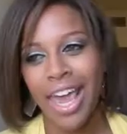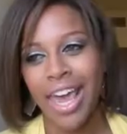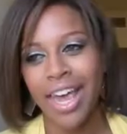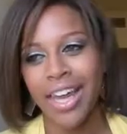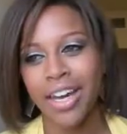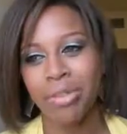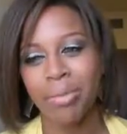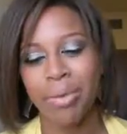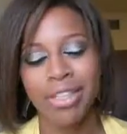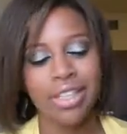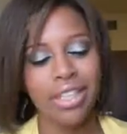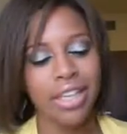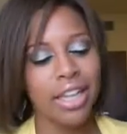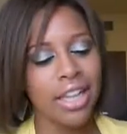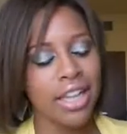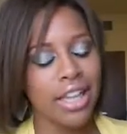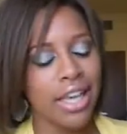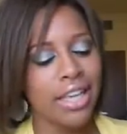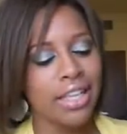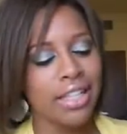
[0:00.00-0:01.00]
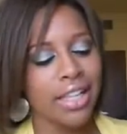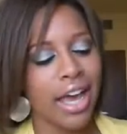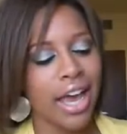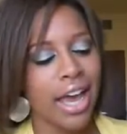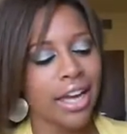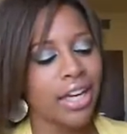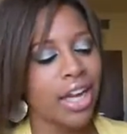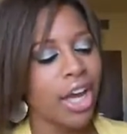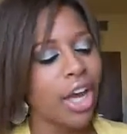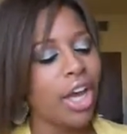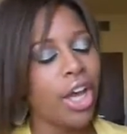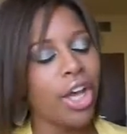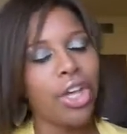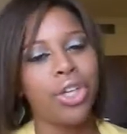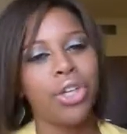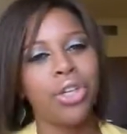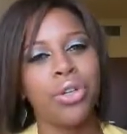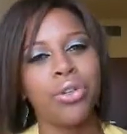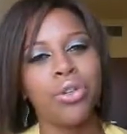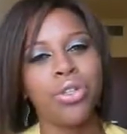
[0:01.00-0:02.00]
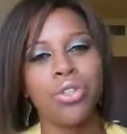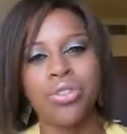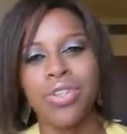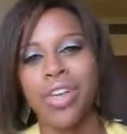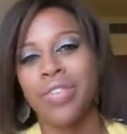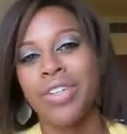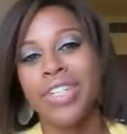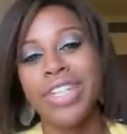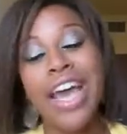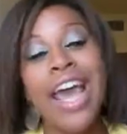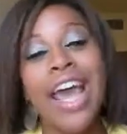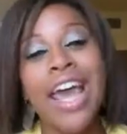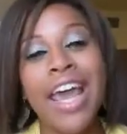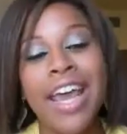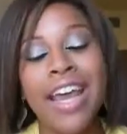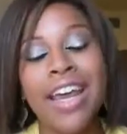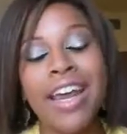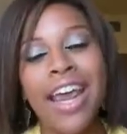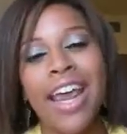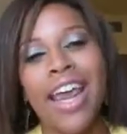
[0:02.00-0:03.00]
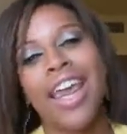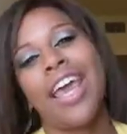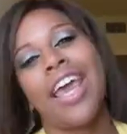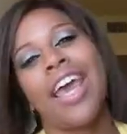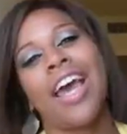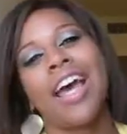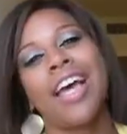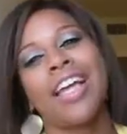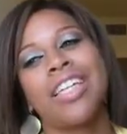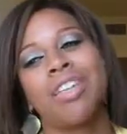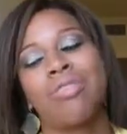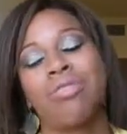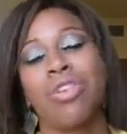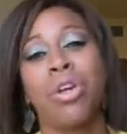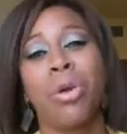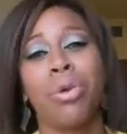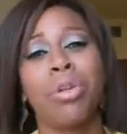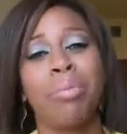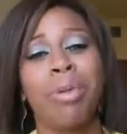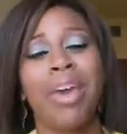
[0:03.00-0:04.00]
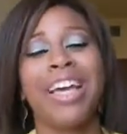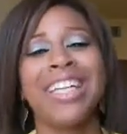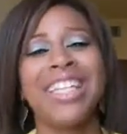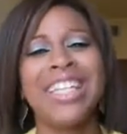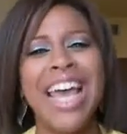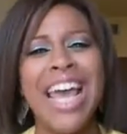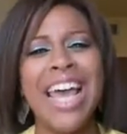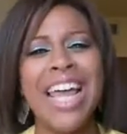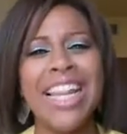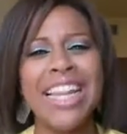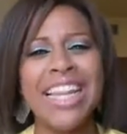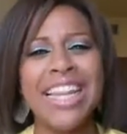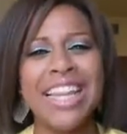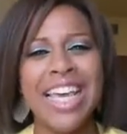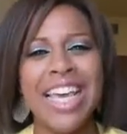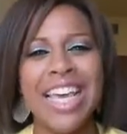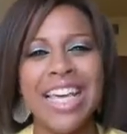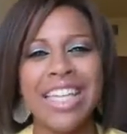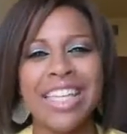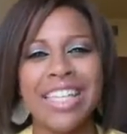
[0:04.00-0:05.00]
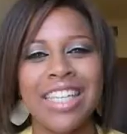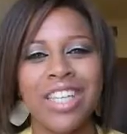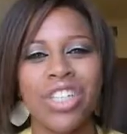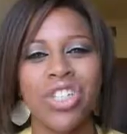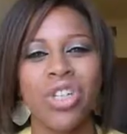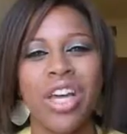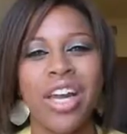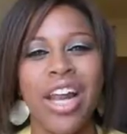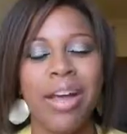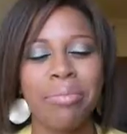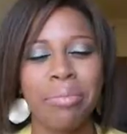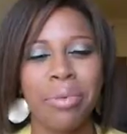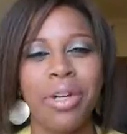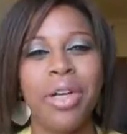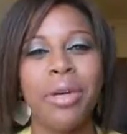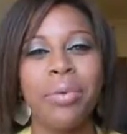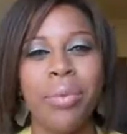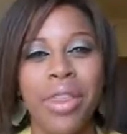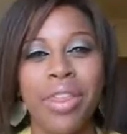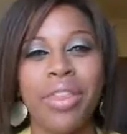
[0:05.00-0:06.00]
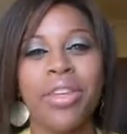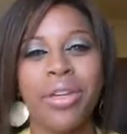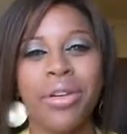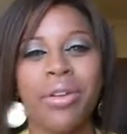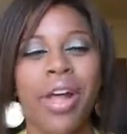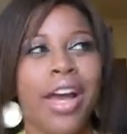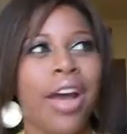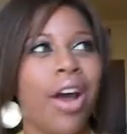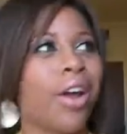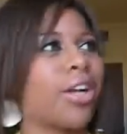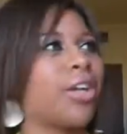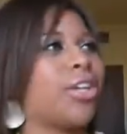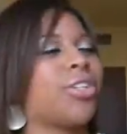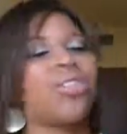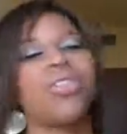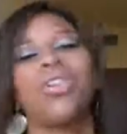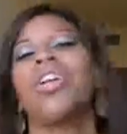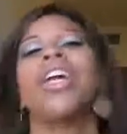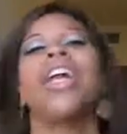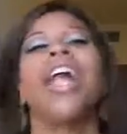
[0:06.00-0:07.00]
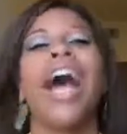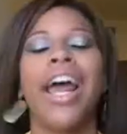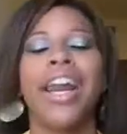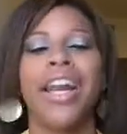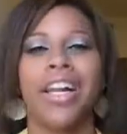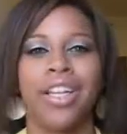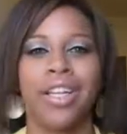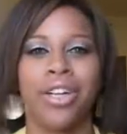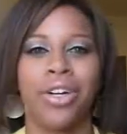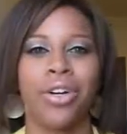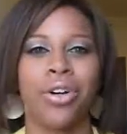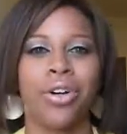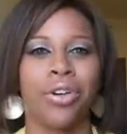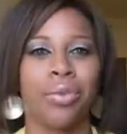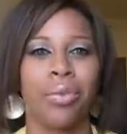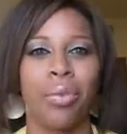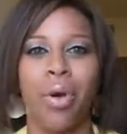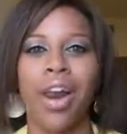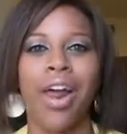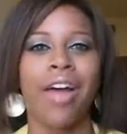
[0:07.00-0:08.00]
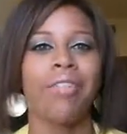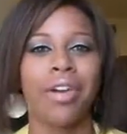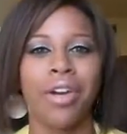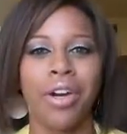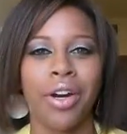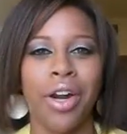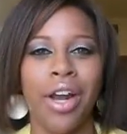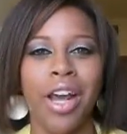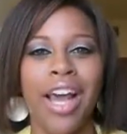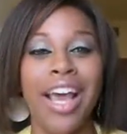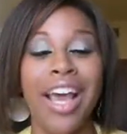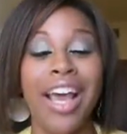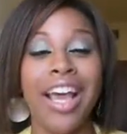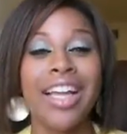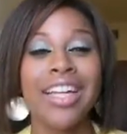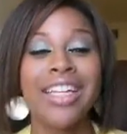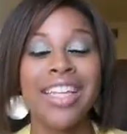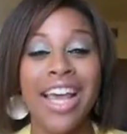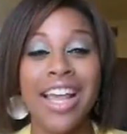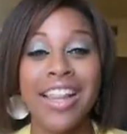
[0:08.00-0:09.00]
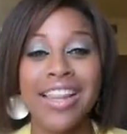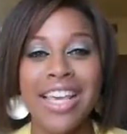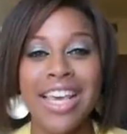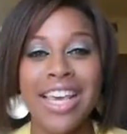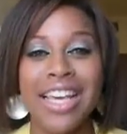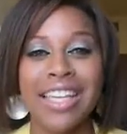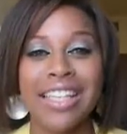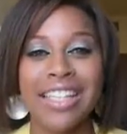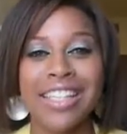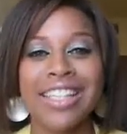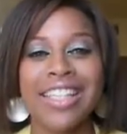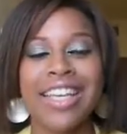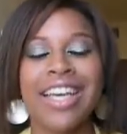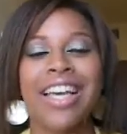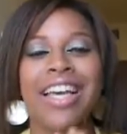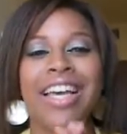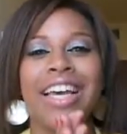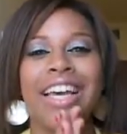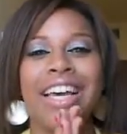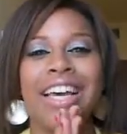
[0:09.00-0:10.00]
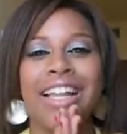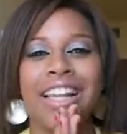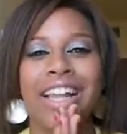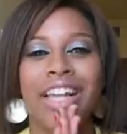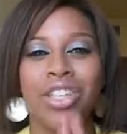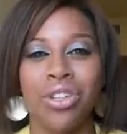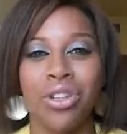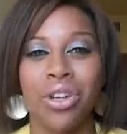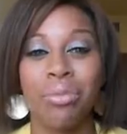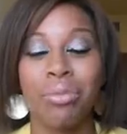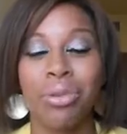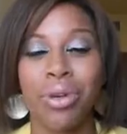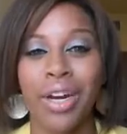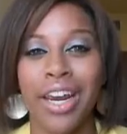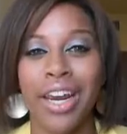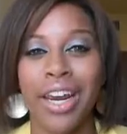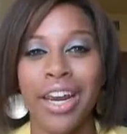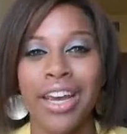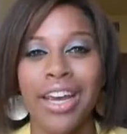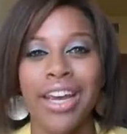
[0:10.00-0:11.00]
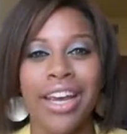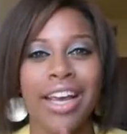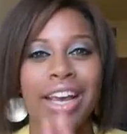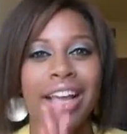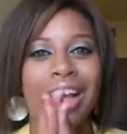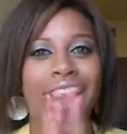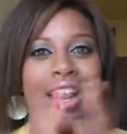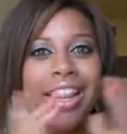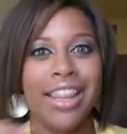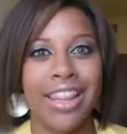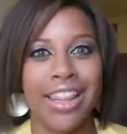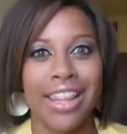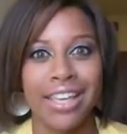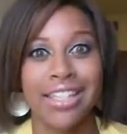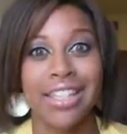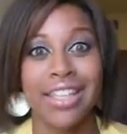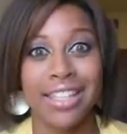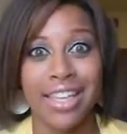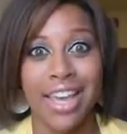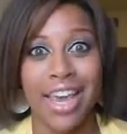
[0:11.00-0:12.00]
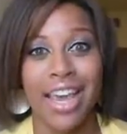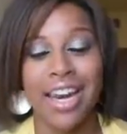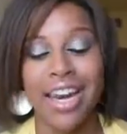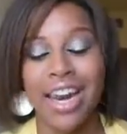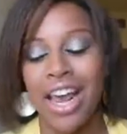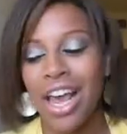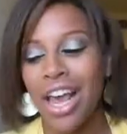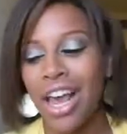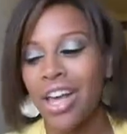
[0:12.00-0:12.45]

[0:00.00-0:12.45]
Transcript: And they're basically things that you use every day, and if you'd only pick 10 things that you could bring with you, like on a deserted island or whatever, 10 things that you could bring, this is it.